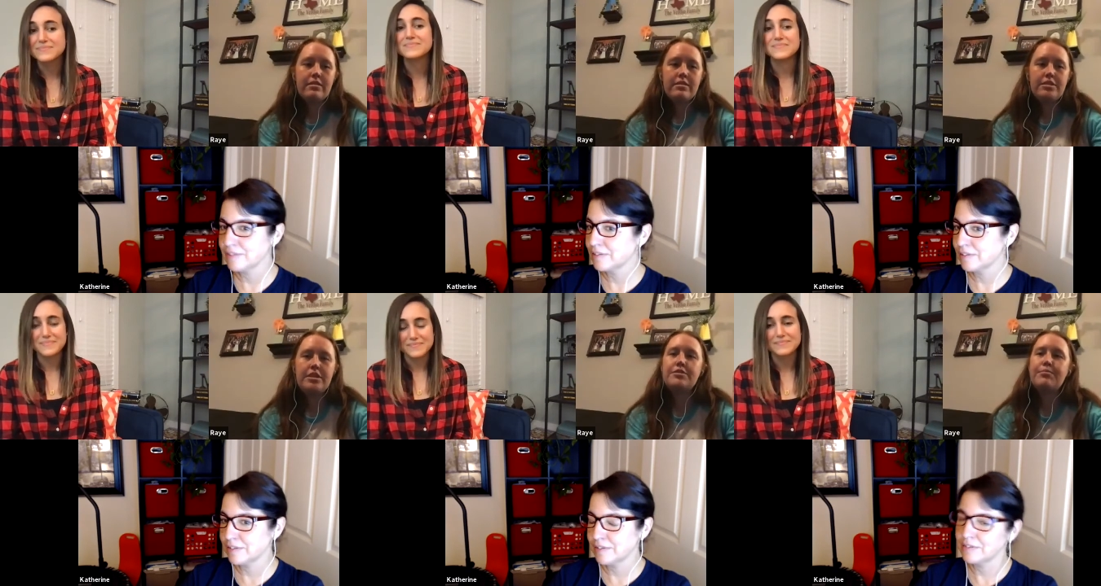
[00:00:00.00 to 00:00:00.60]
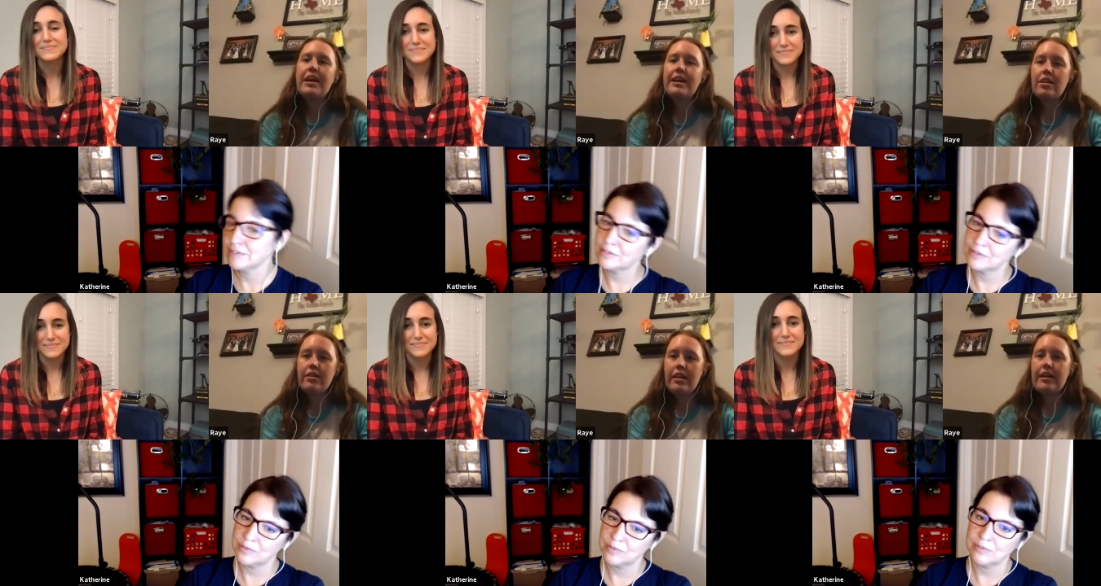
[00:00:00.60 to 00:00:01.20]
Speaker 1: she's making it
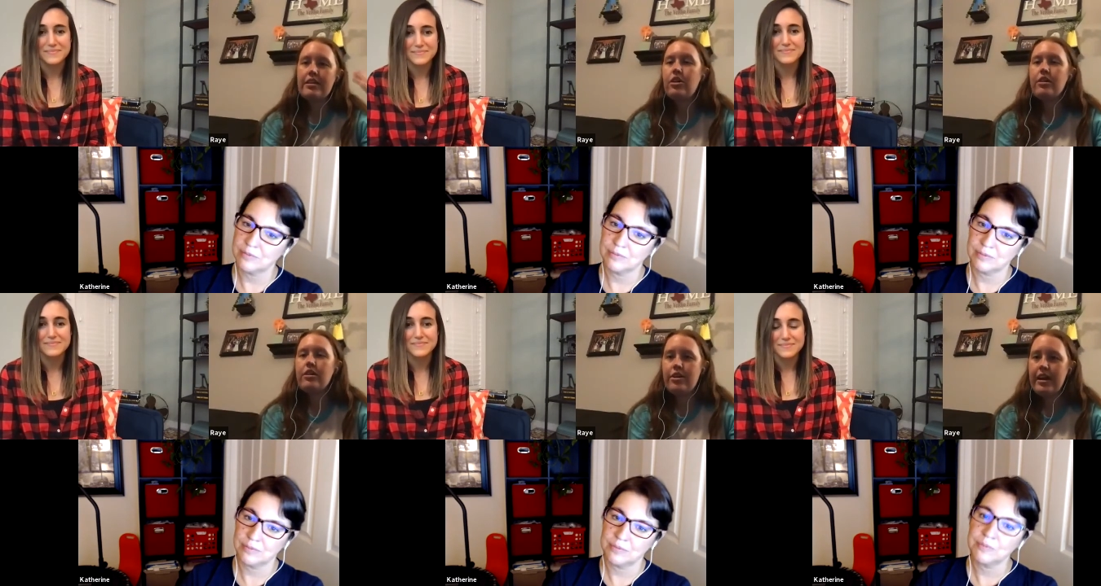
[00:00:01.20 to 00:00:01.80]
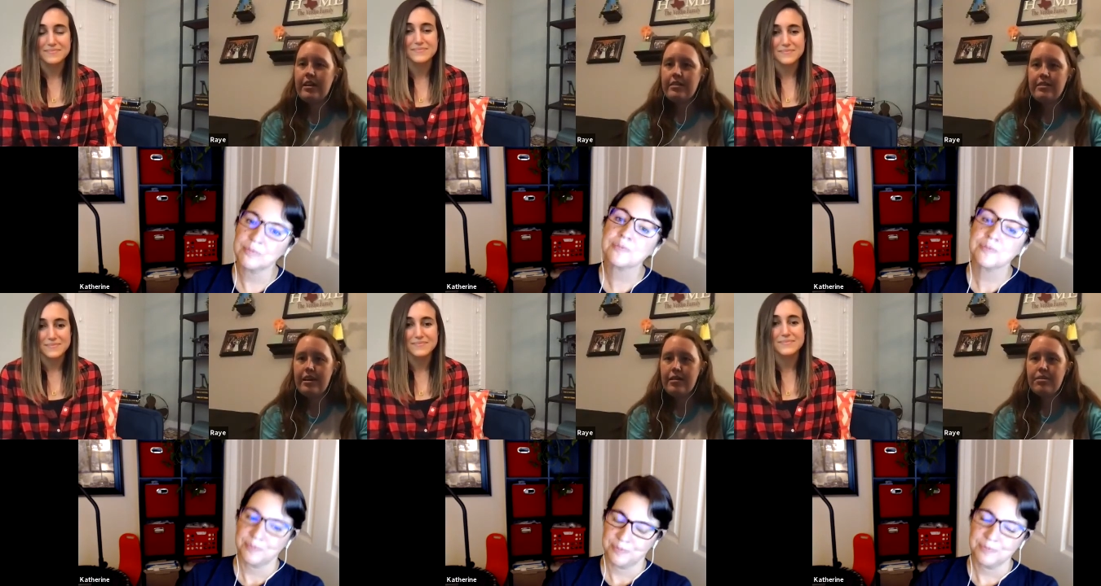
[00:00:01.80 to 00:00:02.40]
like it's all in her head
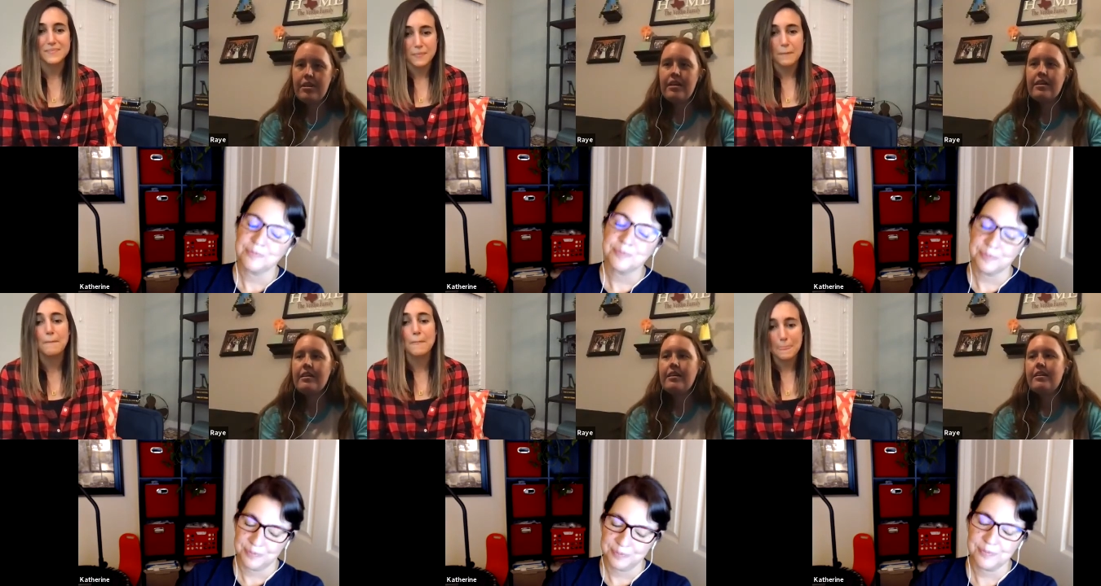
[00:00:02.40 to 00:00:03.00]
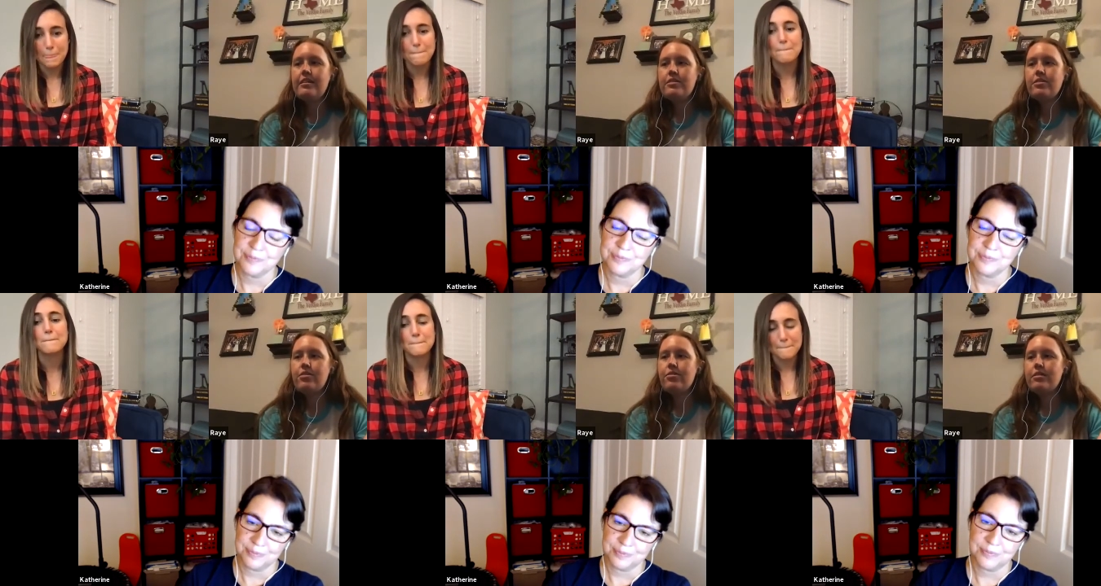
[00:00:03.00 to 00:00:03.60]
type thing
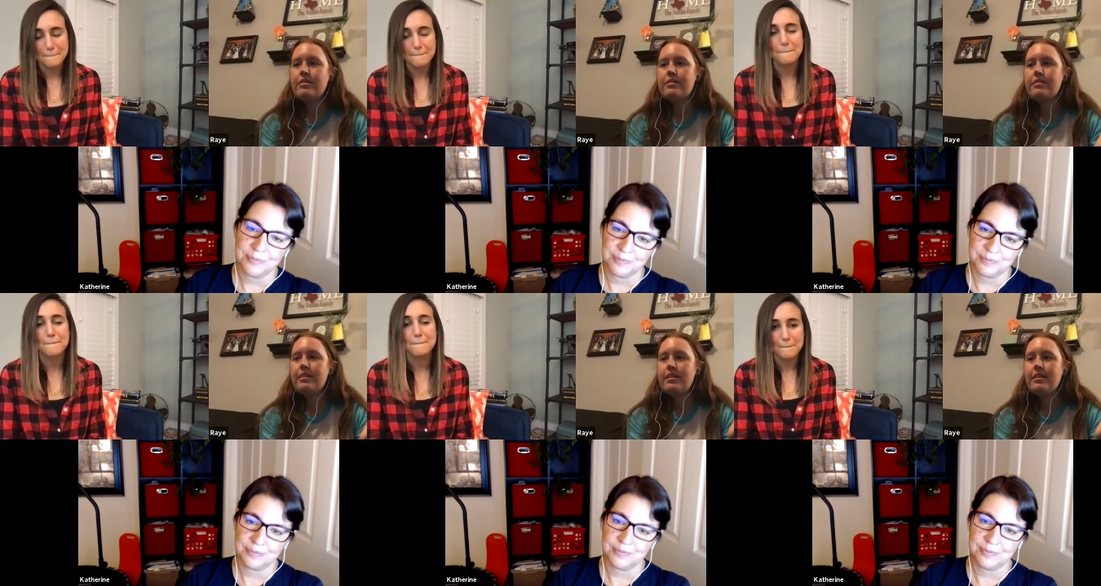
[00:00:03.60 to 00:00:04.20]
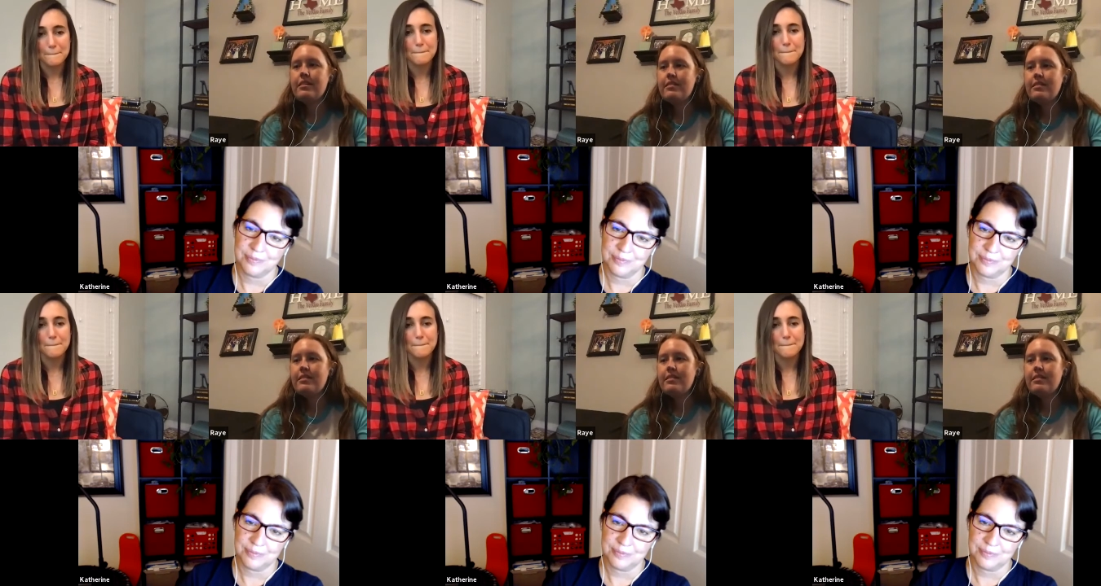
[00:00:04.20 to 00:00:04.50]
so it's the